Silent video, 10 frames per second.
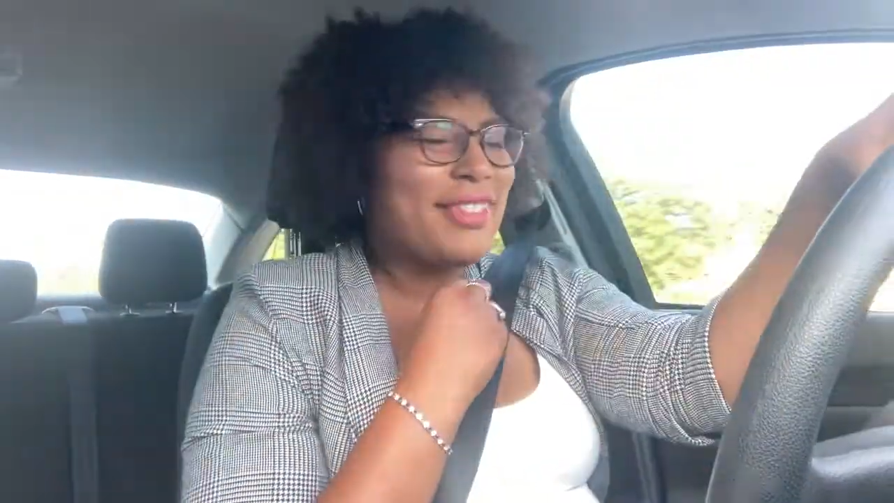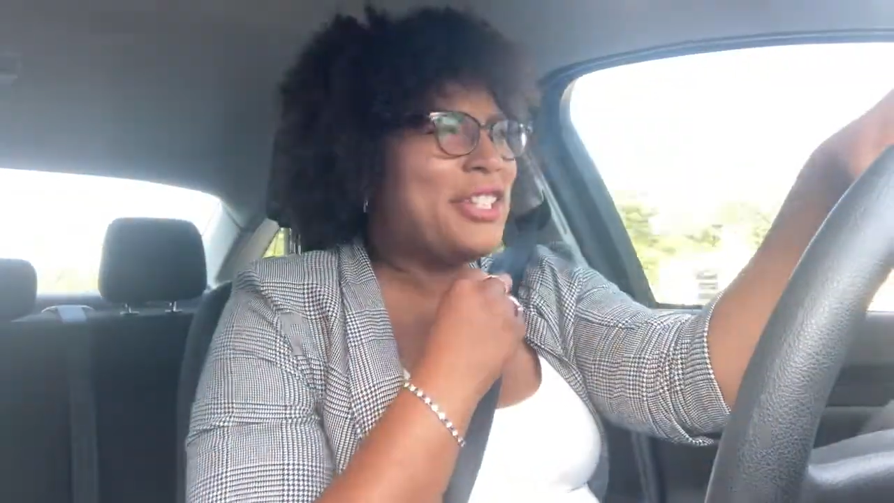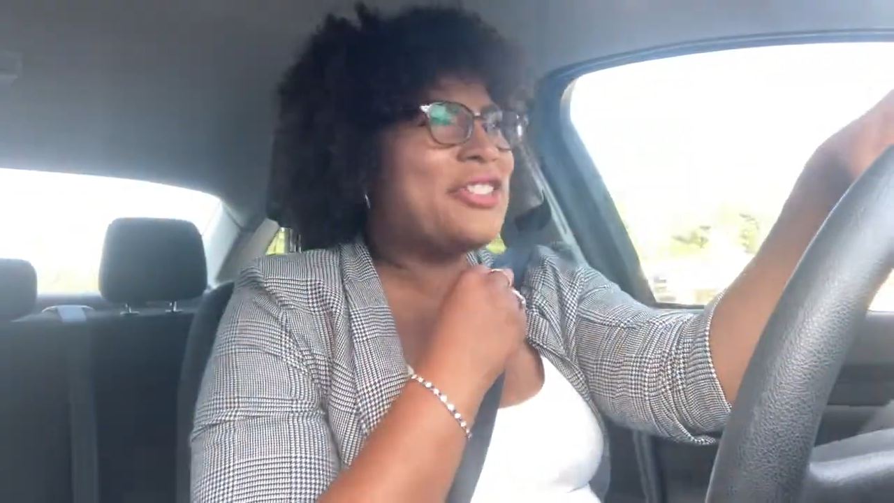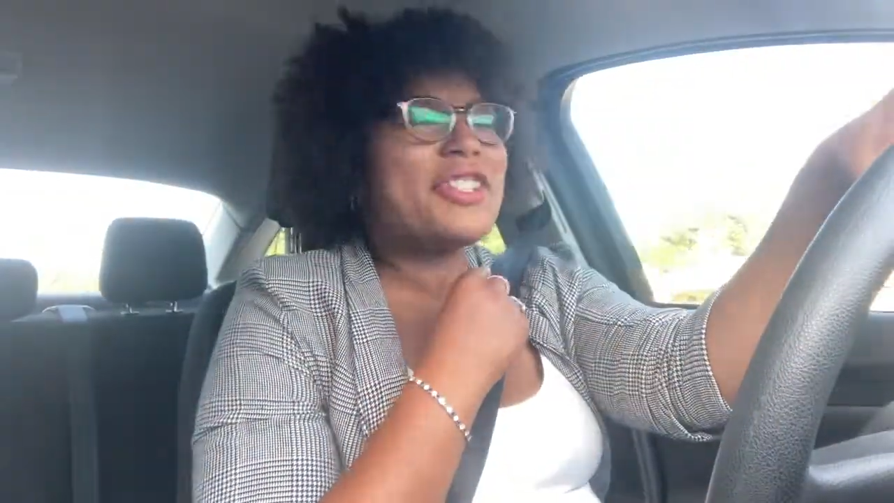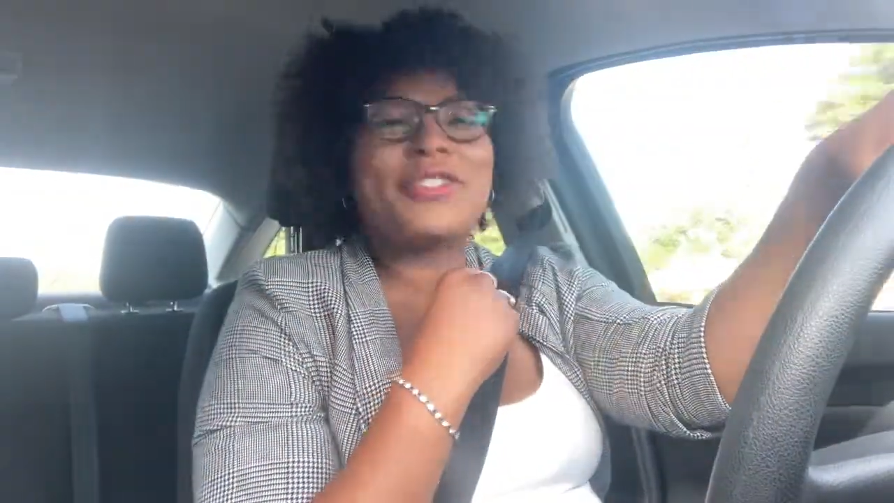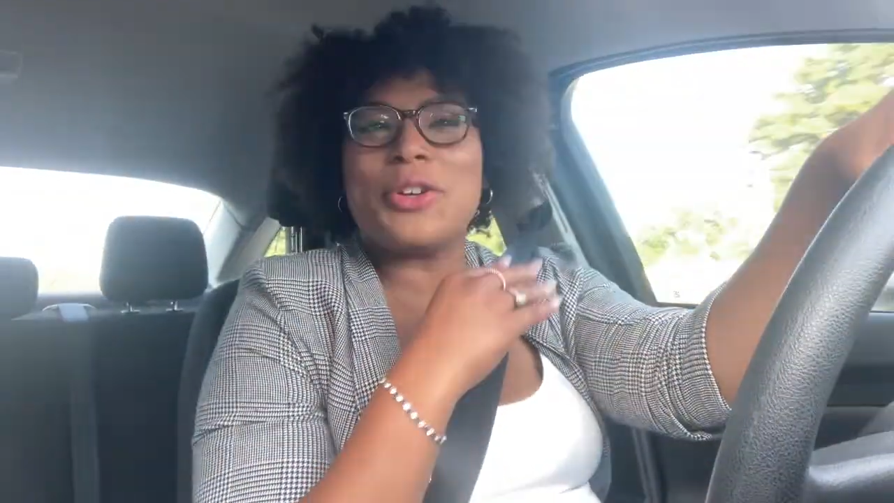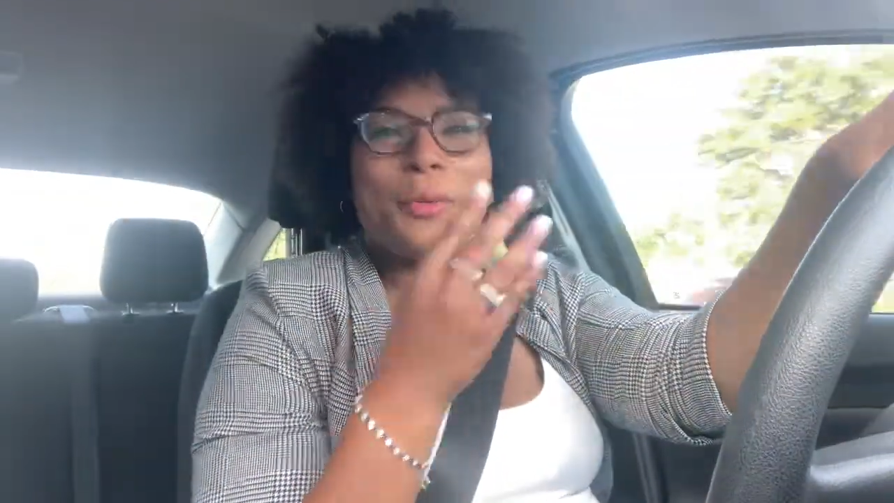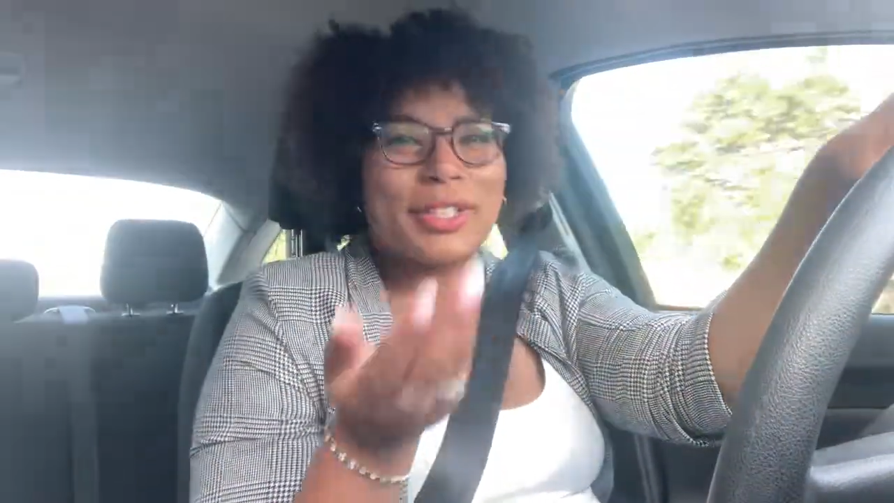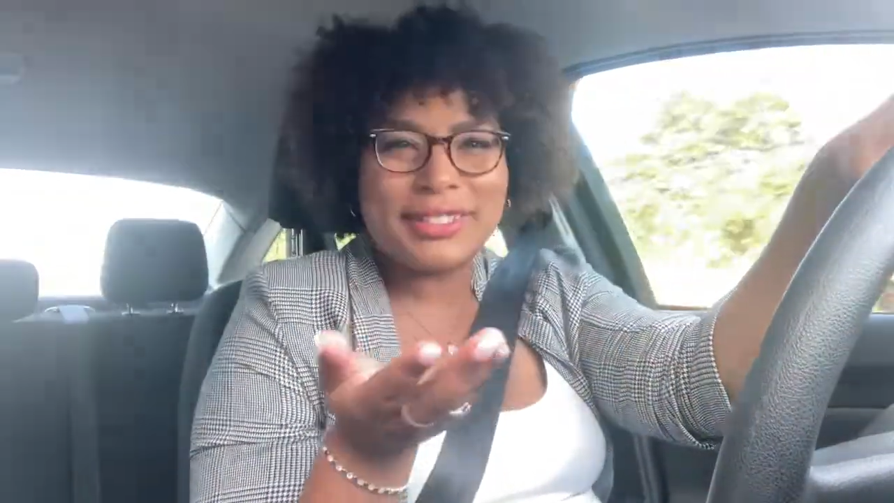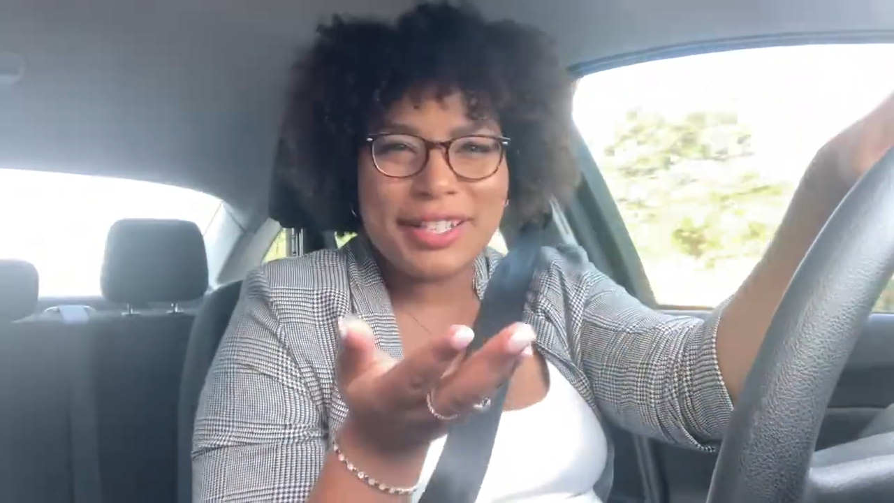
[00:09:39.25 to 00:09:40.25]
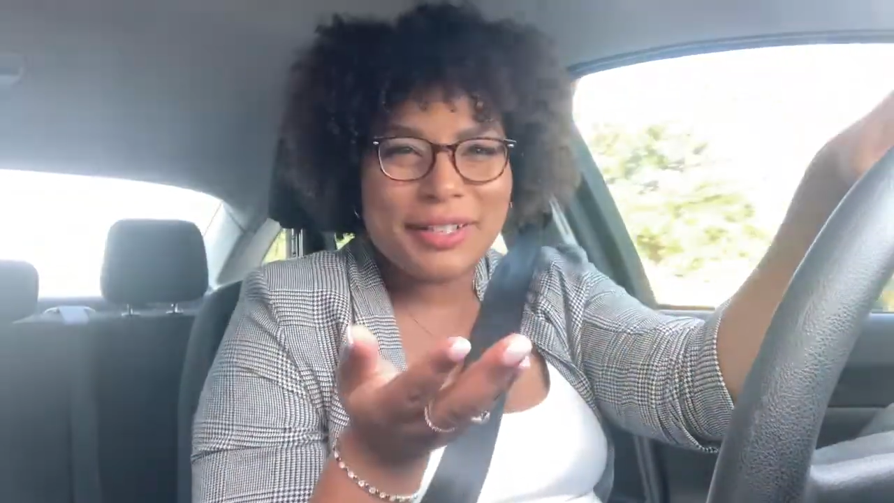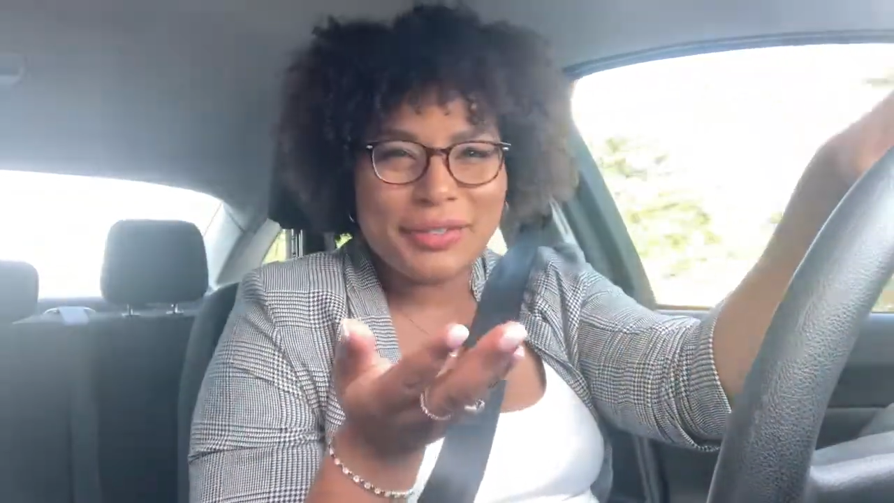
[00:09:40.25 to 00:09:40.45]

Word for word: you're just doing stuff.